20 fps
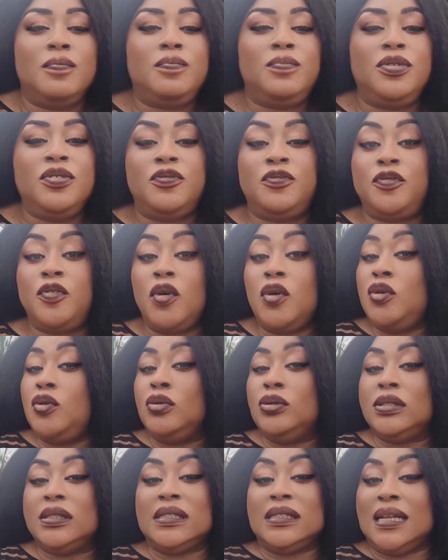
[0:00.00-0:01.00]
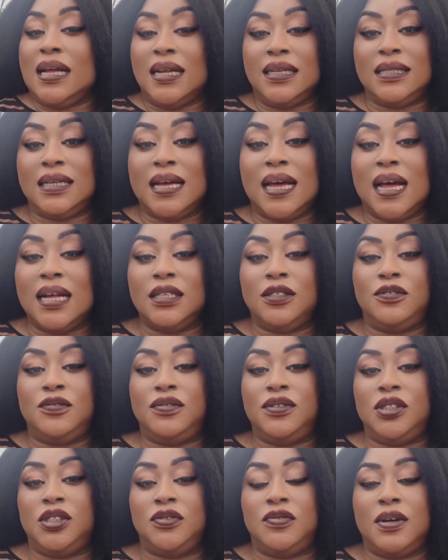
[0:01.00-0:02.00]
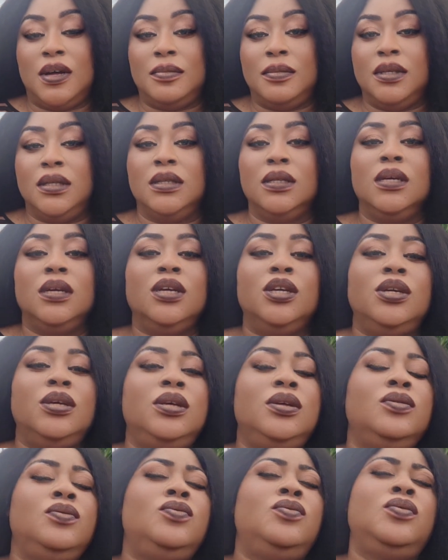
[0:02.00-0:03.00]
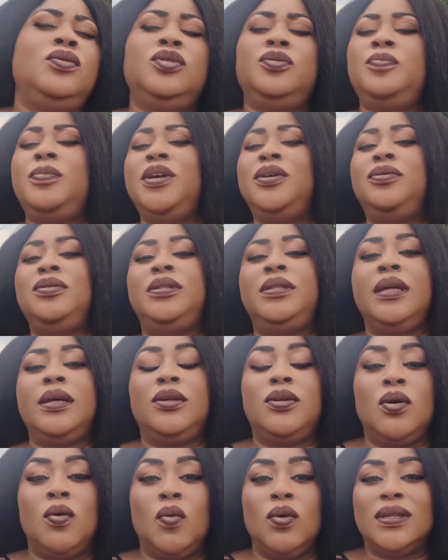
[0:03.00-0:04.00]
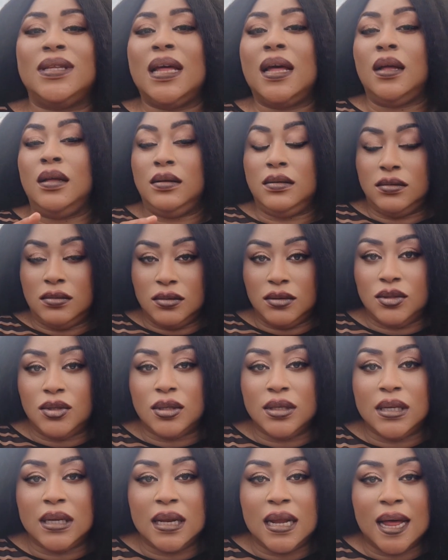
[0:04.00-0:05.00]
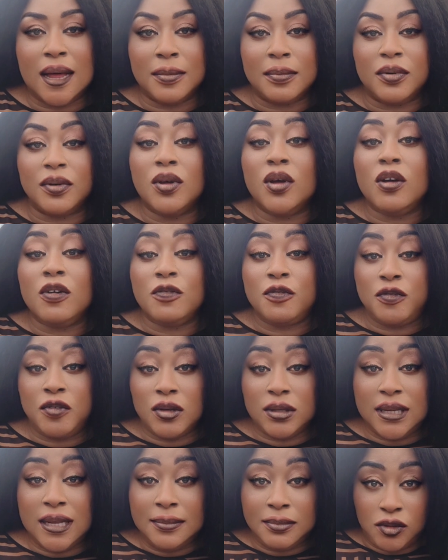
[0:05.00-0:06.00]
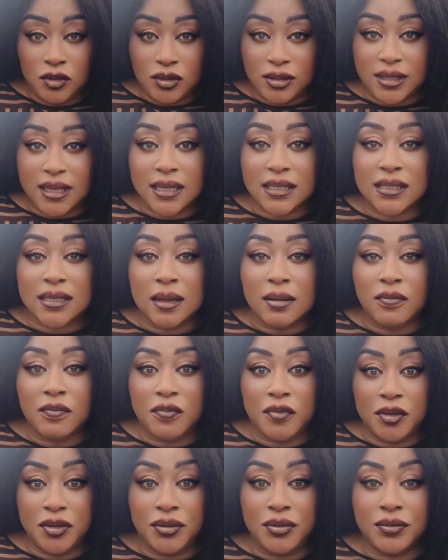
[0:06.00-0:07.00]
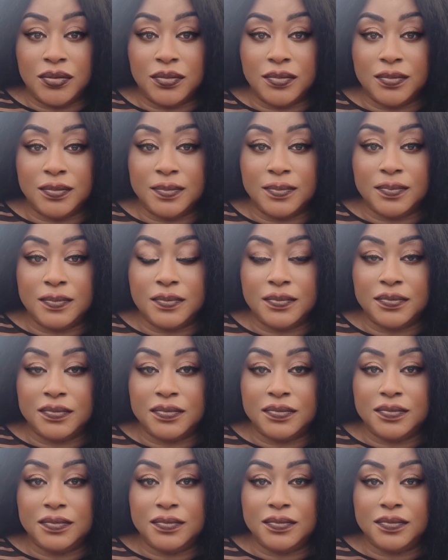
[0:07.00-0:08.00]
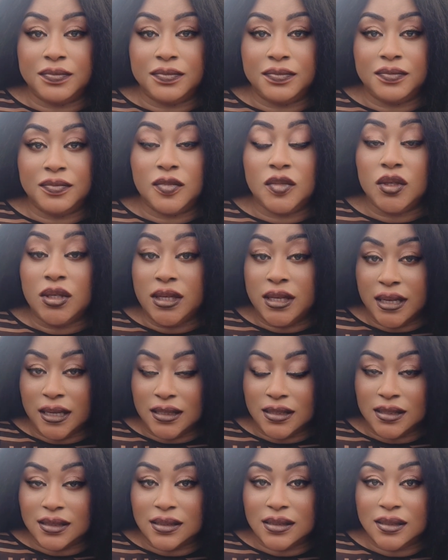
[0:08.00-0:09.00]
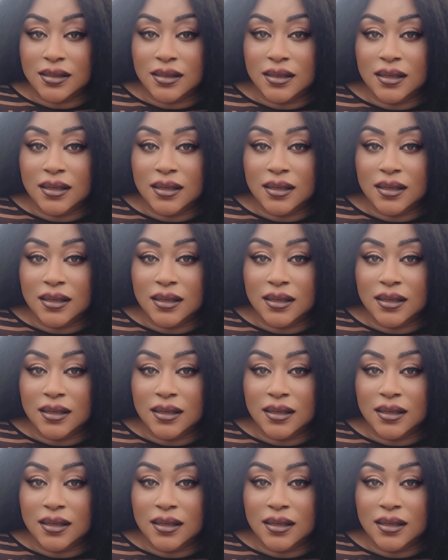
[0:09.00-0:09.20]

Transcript: before you start catfish farming, e good make you take your water to the lab for them to test am for you. Yes,